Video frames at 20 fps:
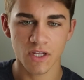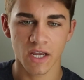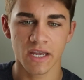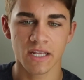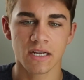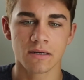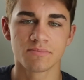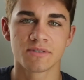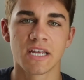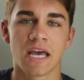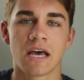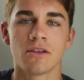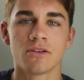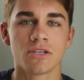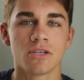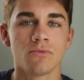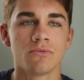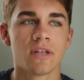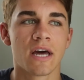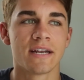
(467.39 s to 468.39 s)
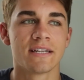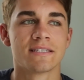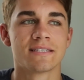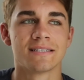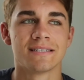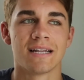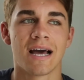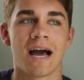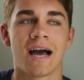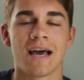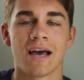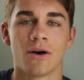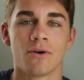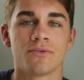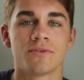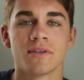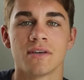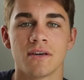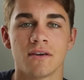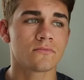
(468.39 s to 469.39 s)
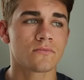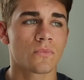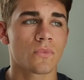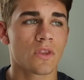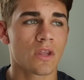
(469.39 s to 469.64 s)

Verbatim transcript: And I'm telling you, that is not healthy.